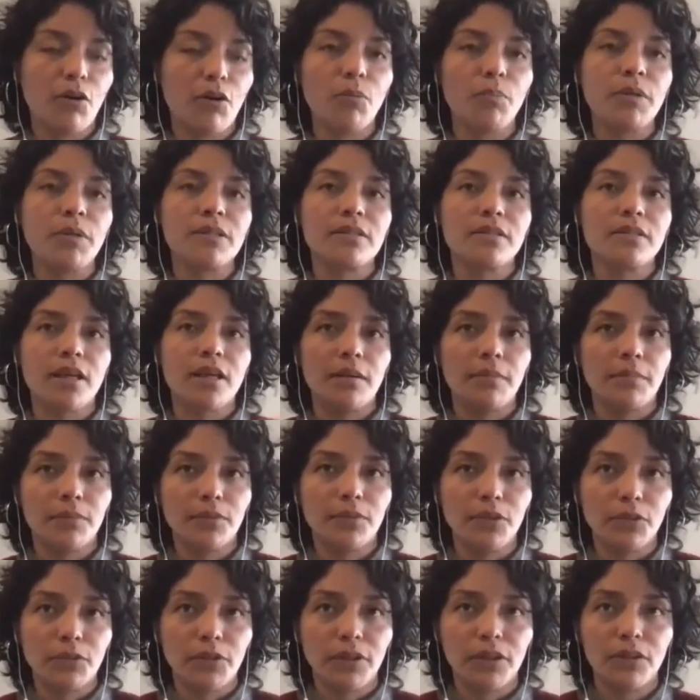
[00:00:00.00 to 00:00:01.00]
opens up
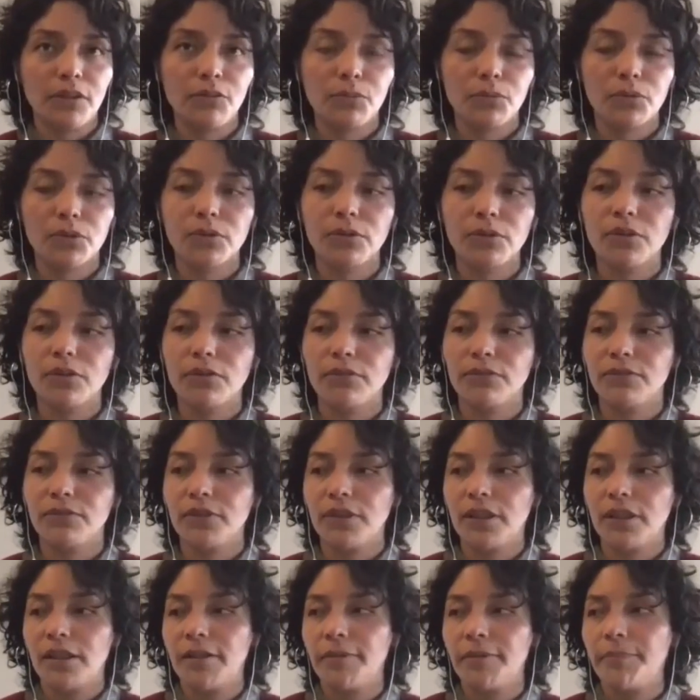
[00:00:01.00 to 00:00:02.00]
you know a new world of
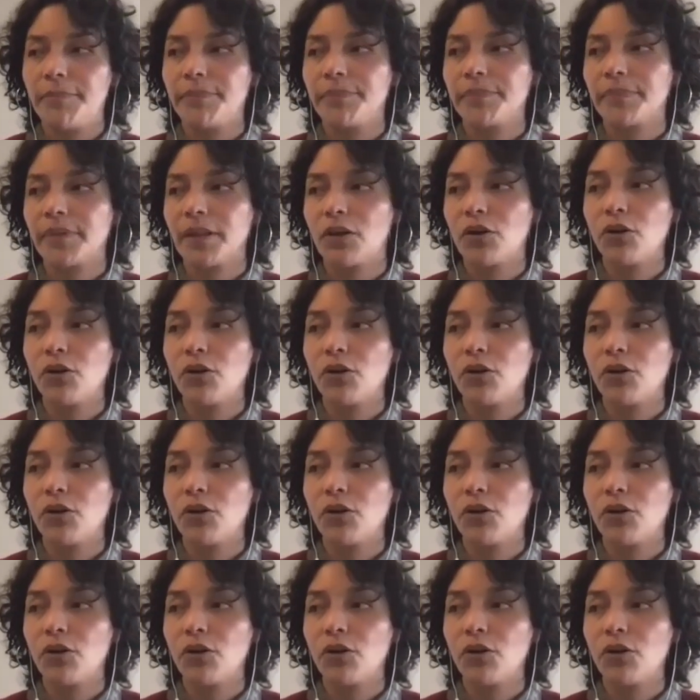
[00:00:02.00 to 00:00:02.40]
um,